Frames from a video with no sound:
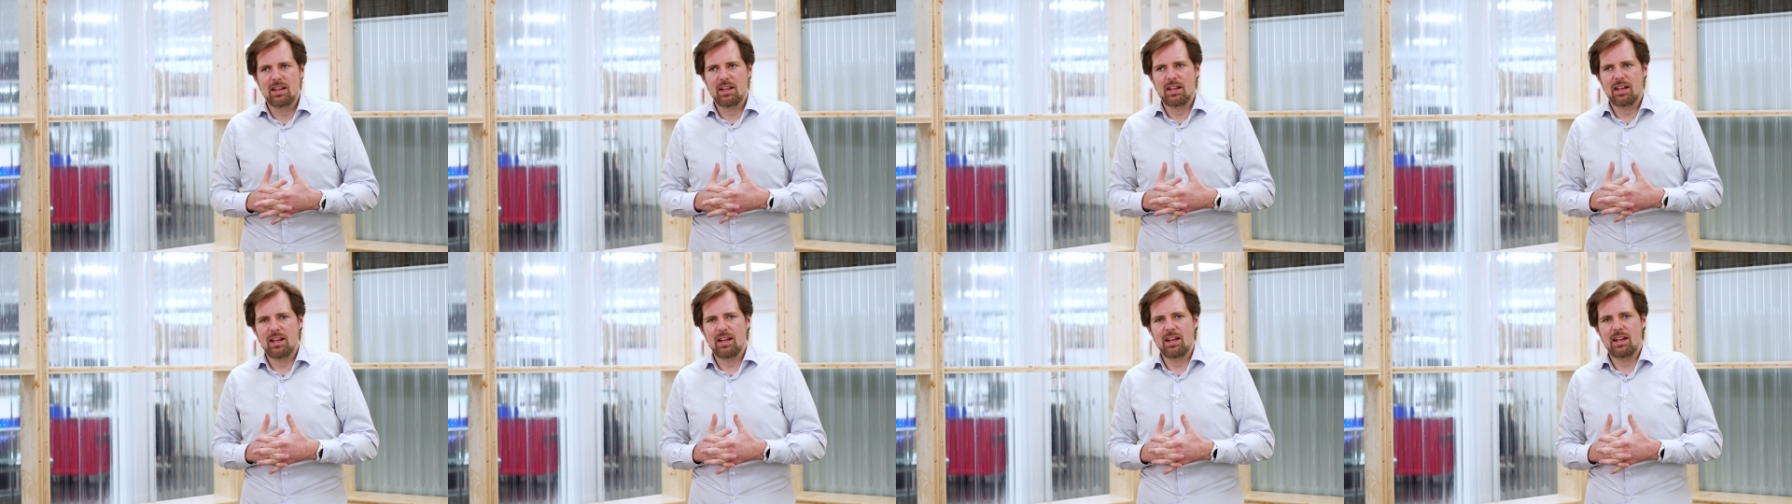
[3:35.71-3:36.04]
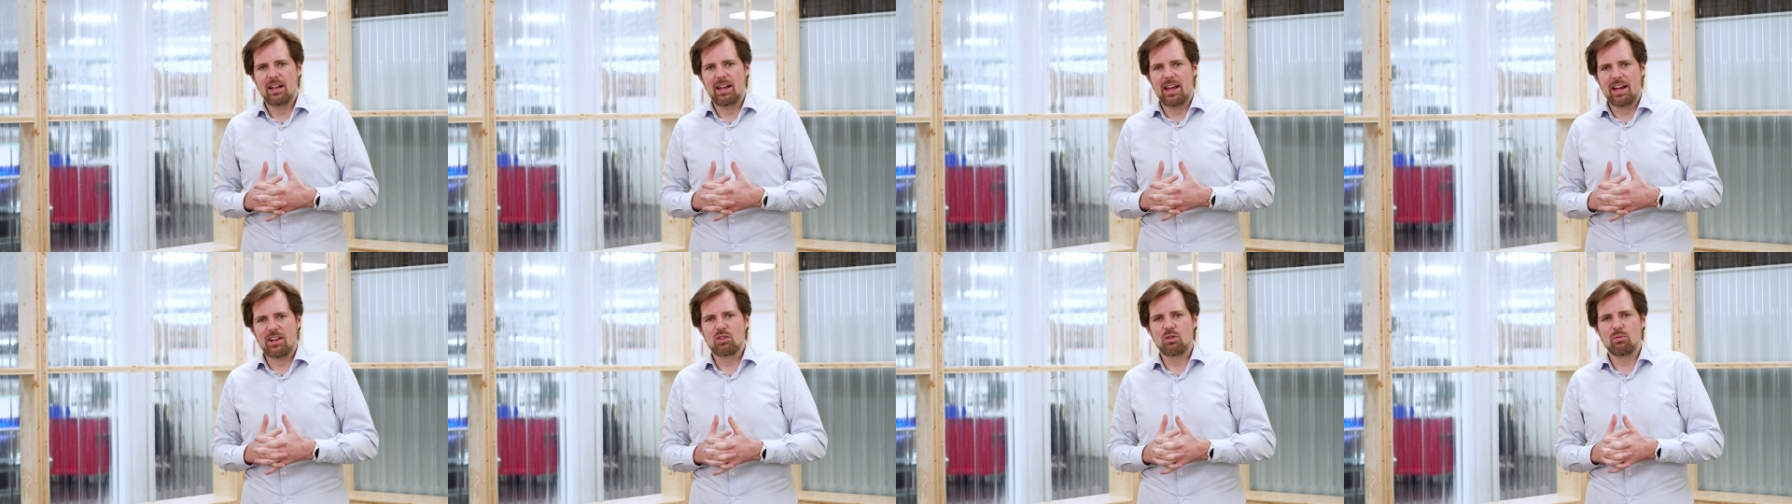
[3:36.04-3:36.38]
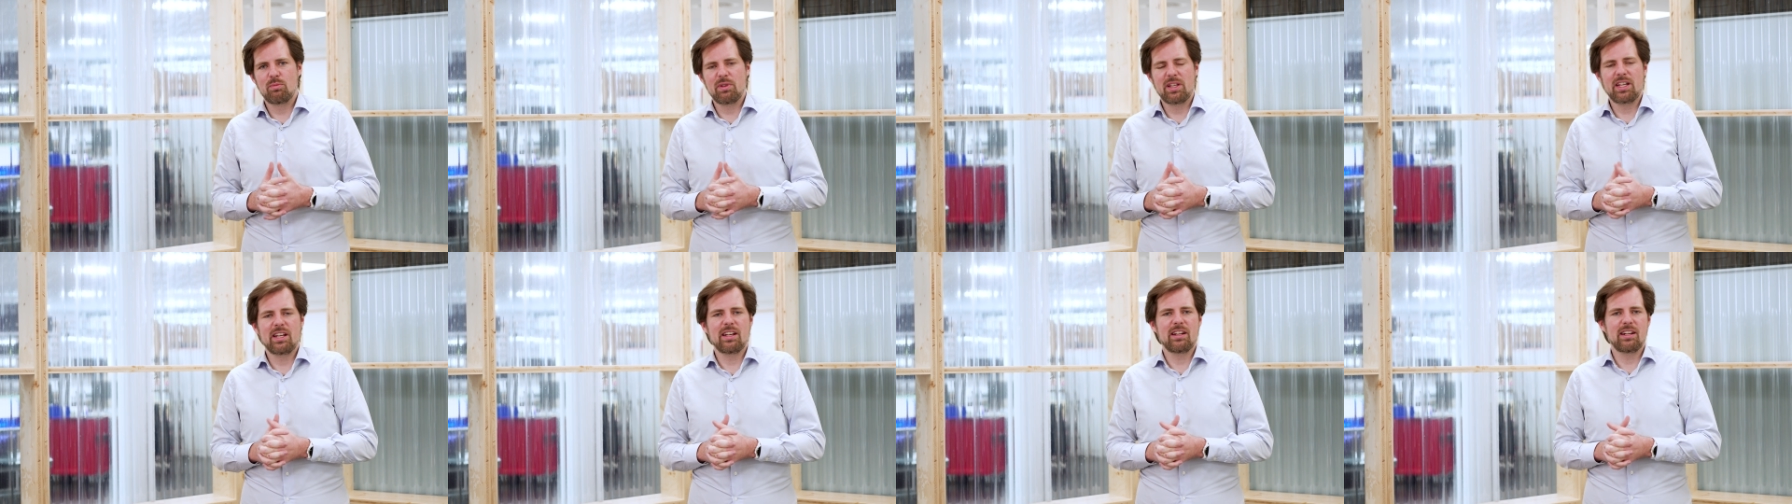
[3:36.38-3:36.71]
uh, like to
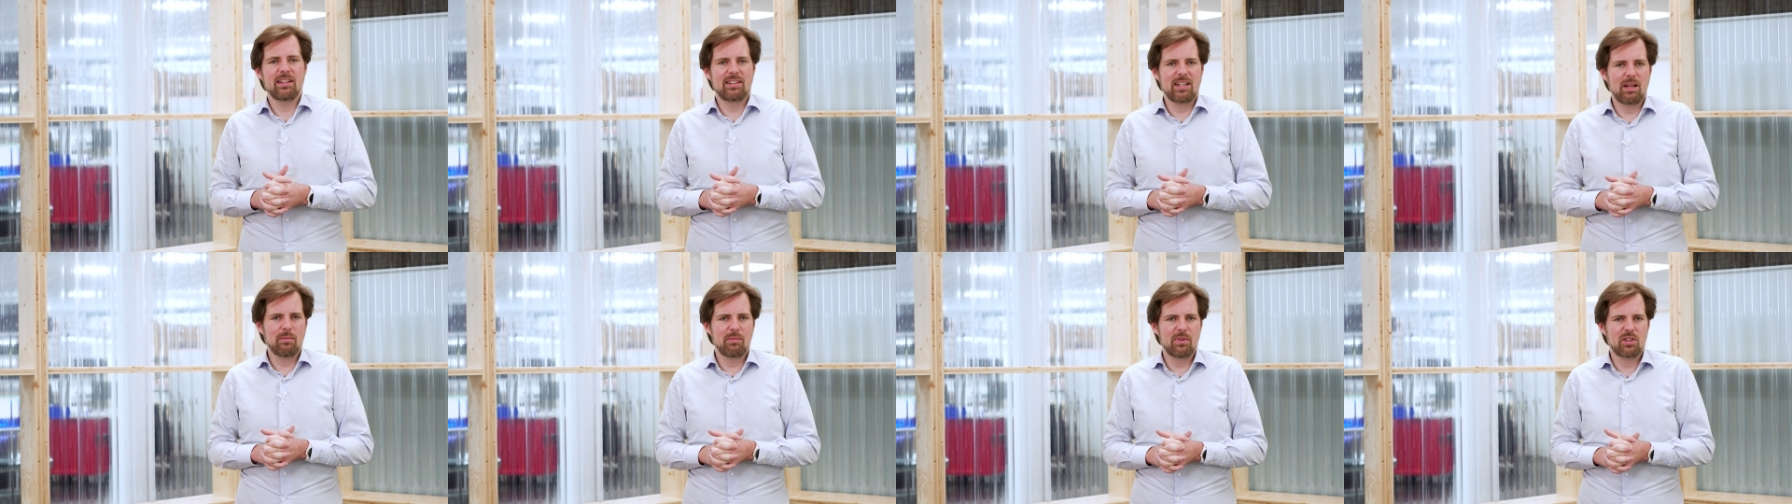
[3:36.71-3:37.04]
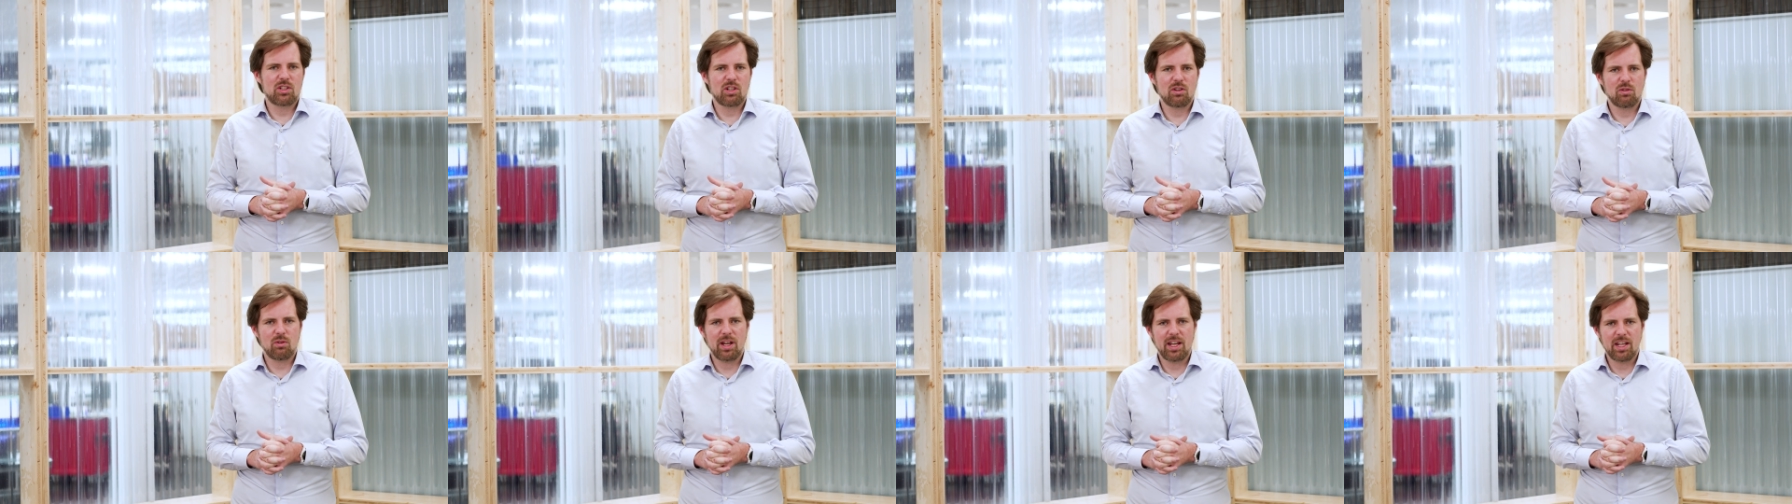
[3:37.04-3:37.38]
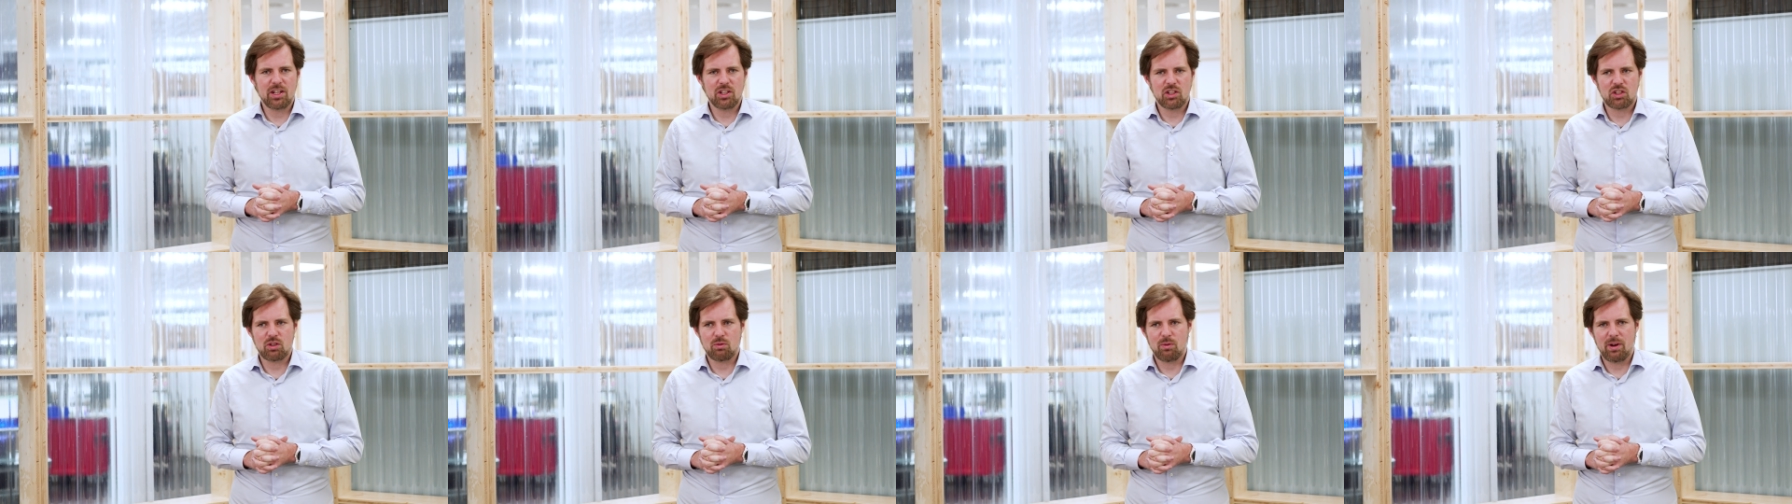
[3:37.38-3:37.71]
be in a temperature
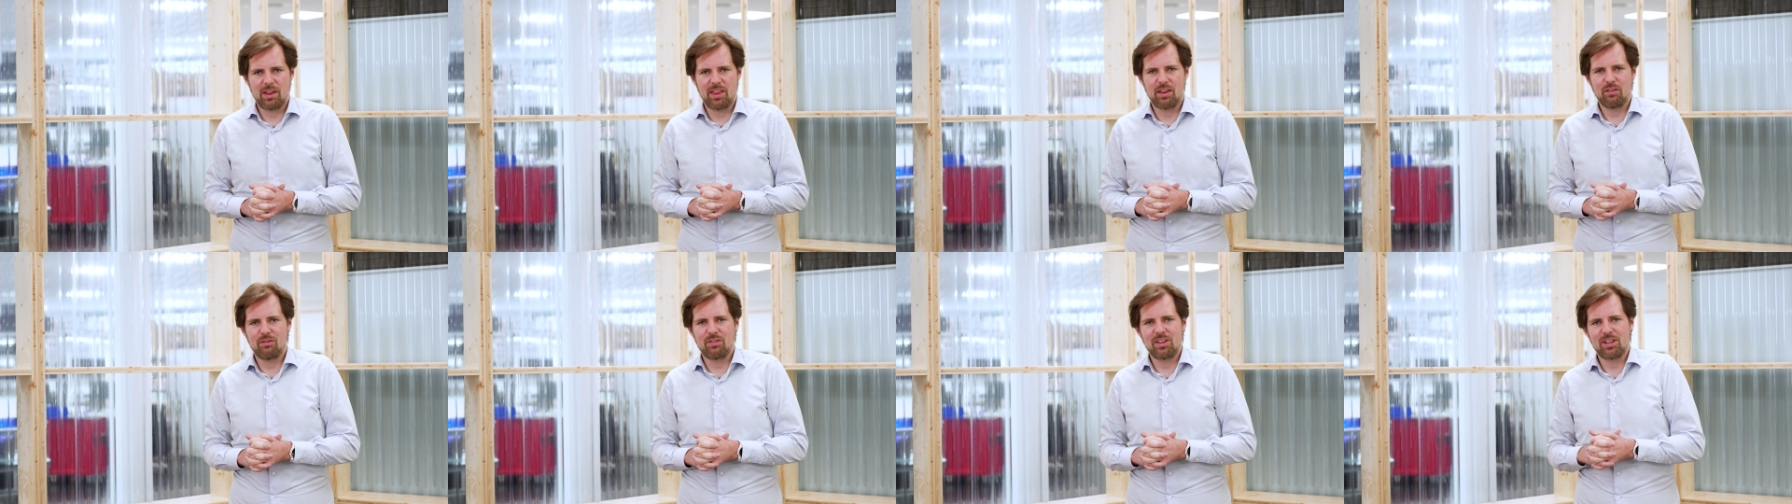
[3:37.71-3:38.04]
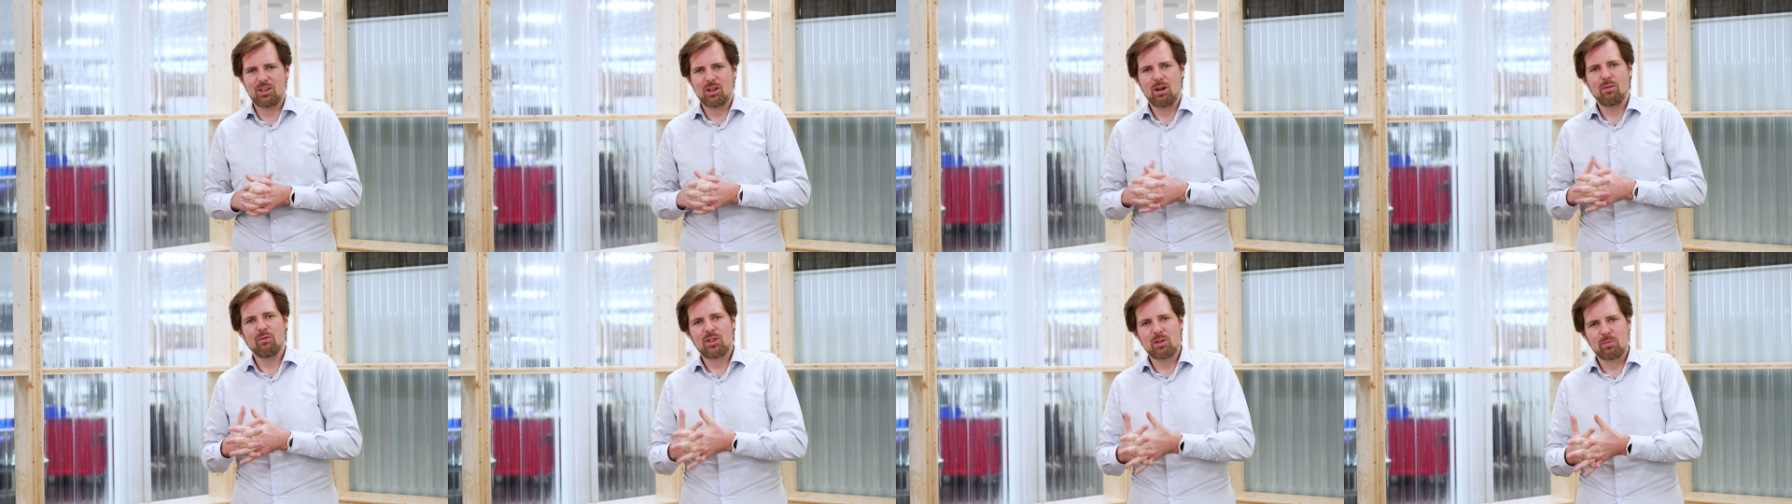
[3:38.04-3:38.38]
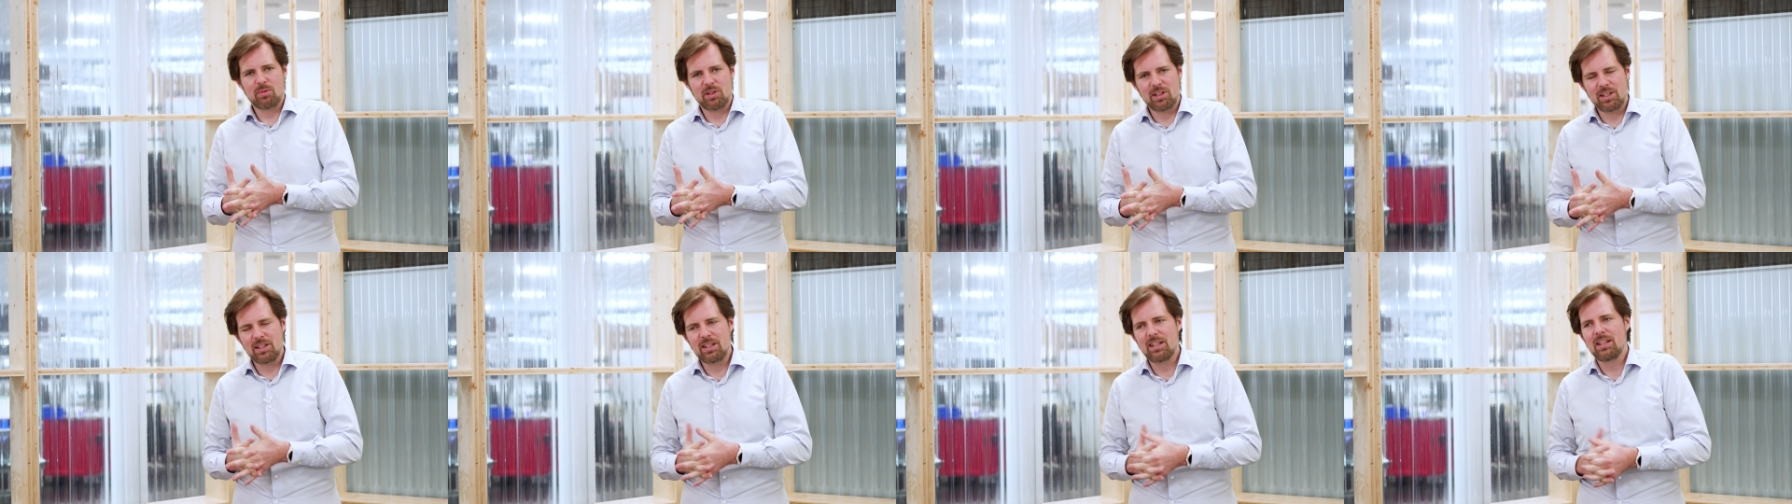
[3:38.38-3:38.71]
range where they feel
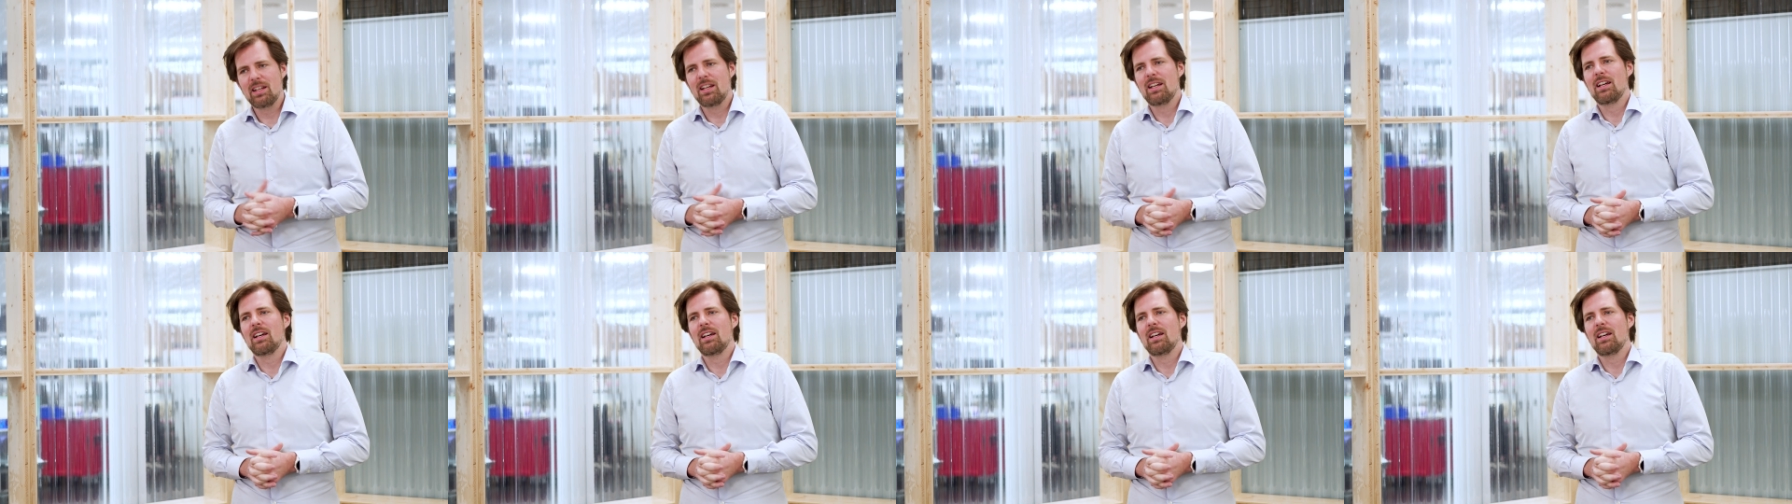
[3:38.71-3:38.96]
comfortable.